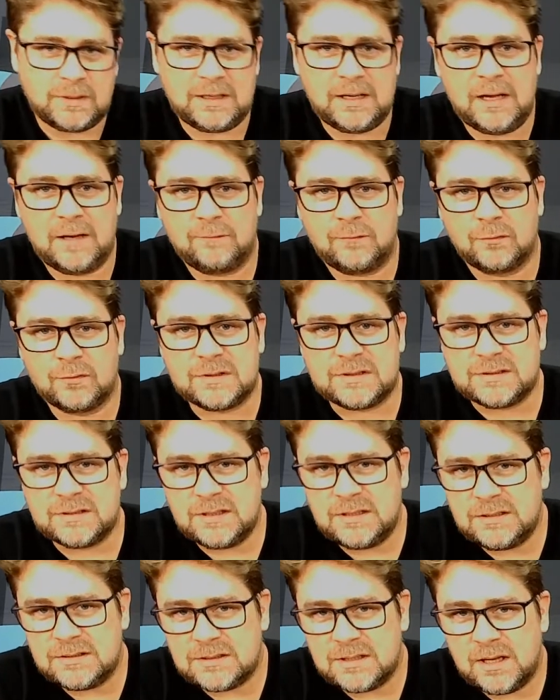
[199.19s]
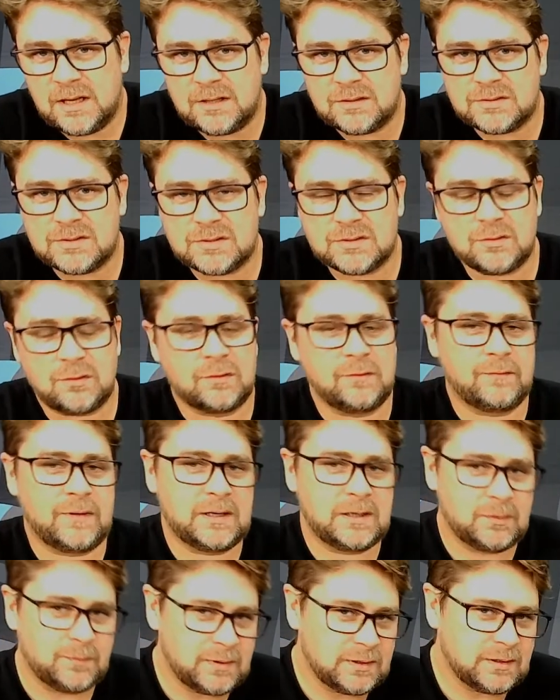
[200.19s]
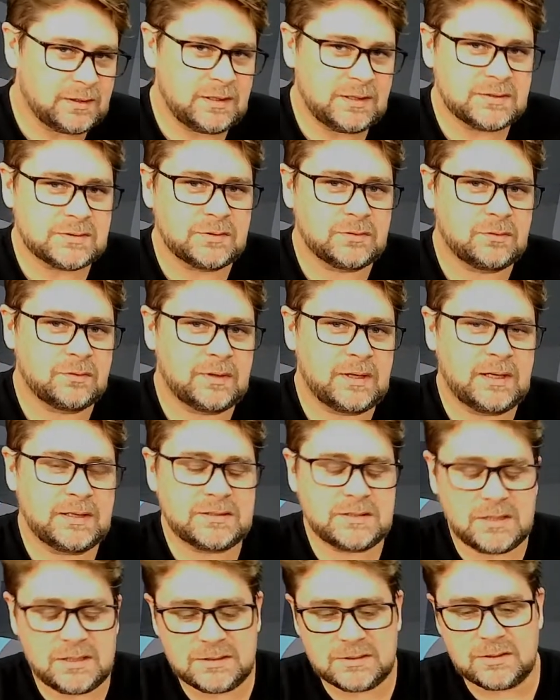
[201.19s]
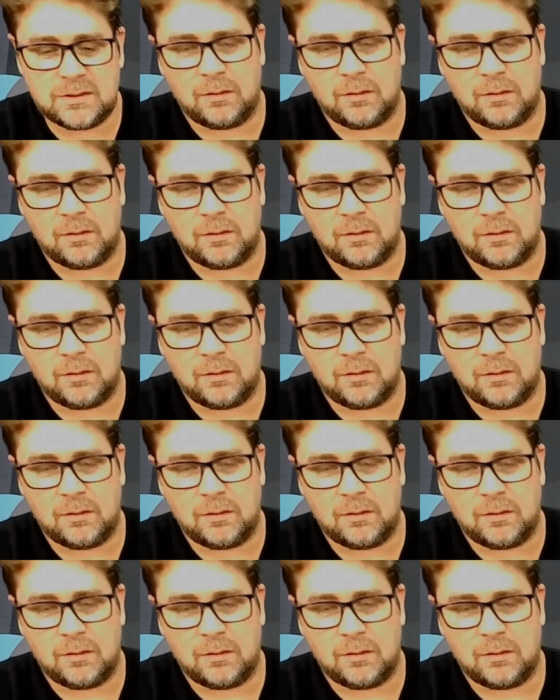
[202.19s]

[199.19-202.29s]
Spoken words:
we have all the details, stock availabilities and all that jazz,